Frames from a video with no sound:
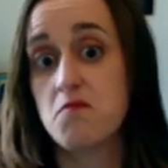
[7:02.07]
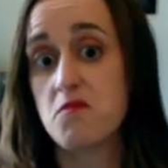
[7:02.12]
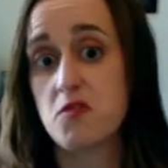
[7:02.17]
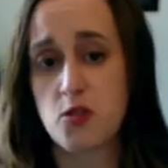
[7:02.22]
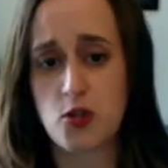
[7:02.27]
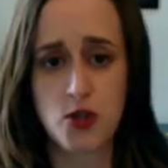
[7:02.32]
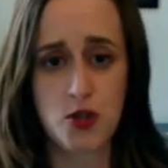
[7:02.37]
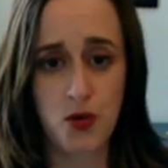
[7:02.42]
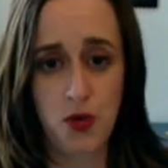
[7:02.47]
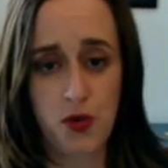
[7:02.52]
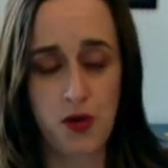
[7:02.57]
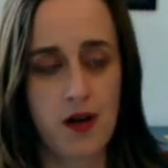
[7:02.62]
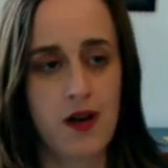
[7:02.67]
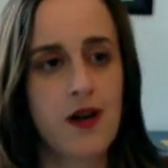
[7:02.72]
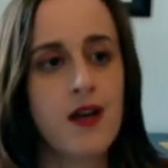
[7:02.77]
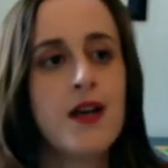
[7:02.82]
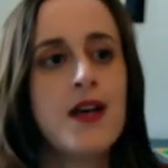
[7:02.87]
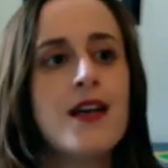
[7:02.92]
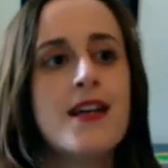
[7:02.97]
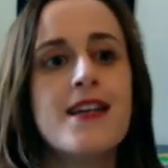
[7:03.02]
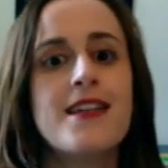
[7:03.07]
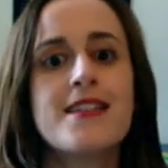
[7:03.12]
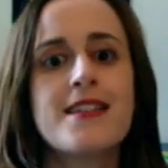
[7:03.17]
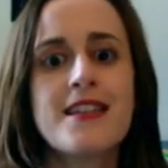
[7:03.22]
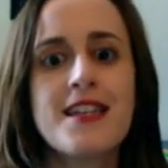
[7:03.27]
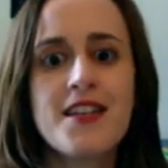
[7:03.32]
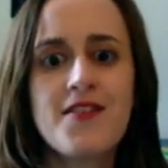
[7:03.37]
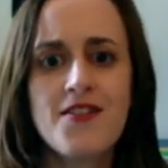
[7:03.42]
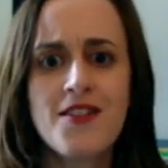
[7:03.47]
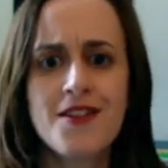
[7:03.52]
Sure. Is it
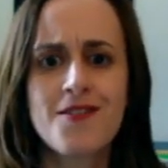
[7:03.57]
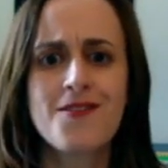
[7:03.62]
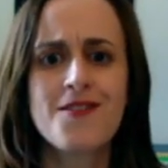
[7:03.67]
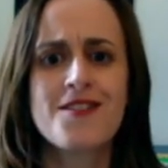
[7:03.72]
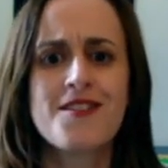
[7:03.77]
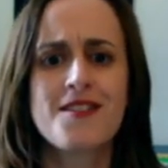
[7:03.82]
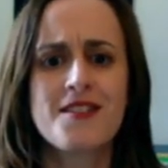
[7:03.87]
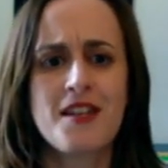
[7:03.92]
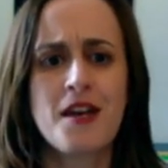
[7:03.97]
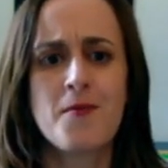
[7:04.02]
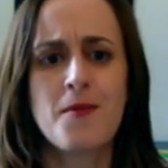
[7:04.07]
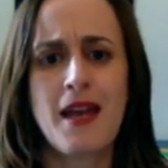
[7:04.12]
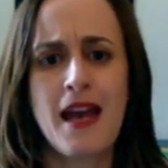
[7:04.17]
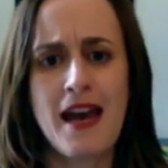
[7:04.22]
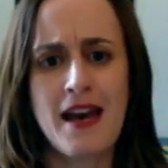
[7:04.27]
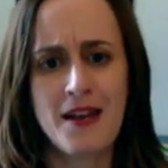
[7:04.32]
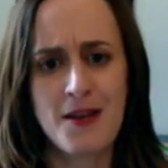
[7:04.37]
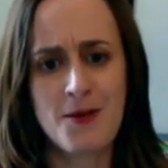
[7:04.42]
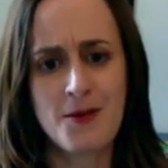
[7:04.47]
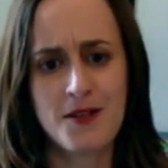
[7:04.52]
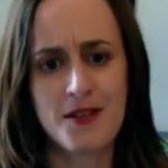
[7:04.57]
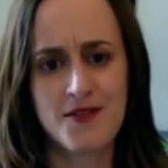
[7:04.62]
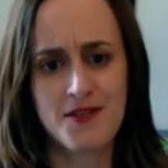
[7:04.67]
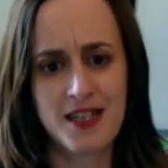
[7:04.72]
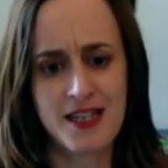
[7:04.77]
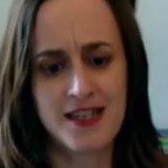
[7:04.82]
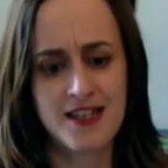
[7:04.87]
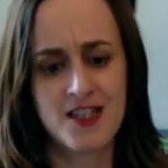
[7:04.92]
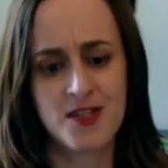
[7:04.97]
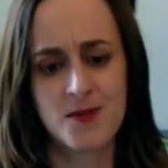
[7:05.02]
even under the subcategory of
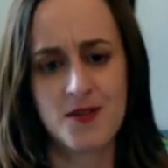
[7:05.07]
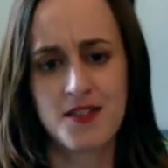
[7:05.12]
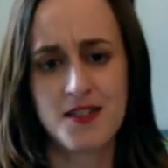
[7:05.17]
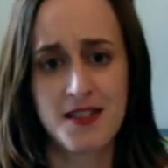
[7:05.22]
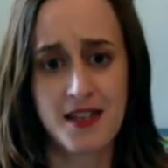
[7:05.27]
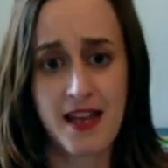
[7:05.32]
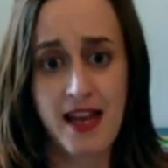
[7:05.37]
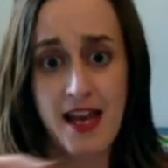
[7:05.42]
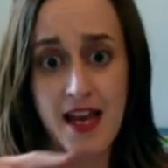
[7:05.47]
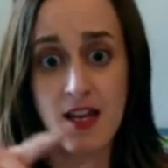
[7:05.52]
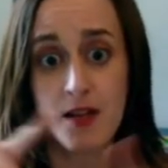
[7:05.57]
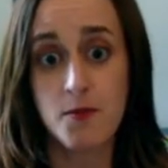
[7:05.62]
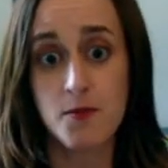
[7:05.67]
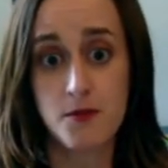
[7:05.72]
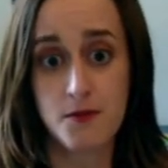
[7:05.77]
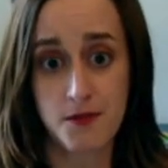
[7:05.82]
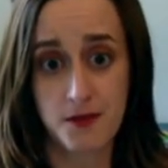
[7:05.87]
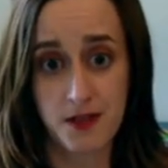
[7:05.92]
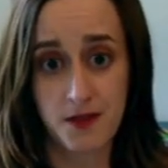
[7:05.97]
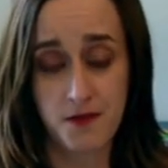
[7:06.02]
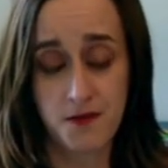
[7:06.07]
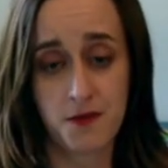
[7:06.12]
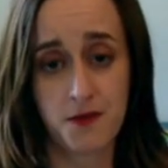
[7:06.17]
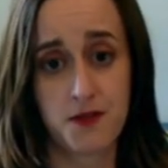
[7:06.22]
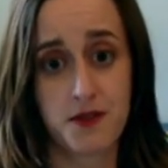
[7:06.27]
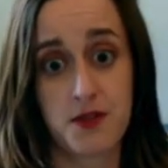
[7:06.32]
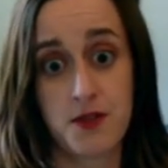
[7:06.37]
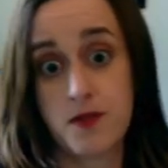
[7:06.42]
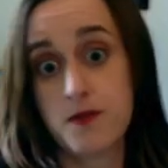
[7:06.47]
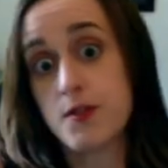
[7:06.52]
tangible as an edible
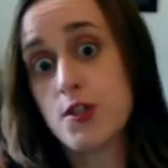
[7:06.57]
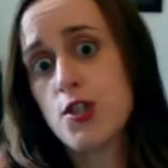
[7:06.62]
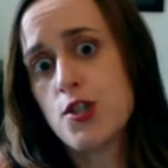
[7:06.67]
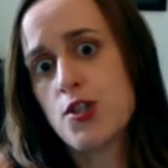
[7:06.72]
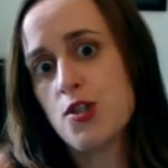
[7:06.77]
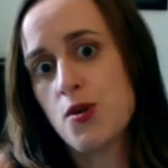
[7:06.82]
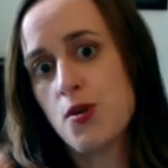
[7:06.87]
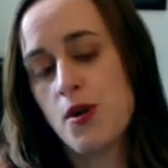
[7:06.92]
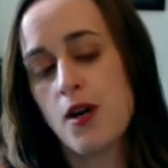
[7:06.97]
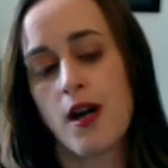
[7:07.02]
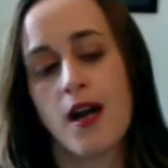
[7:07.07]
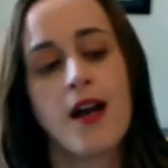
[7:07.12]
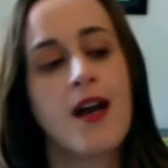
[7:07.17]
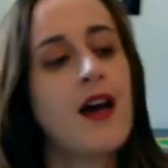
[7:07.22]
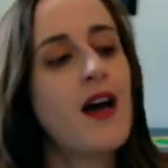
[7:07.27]
reinforcer? Sure.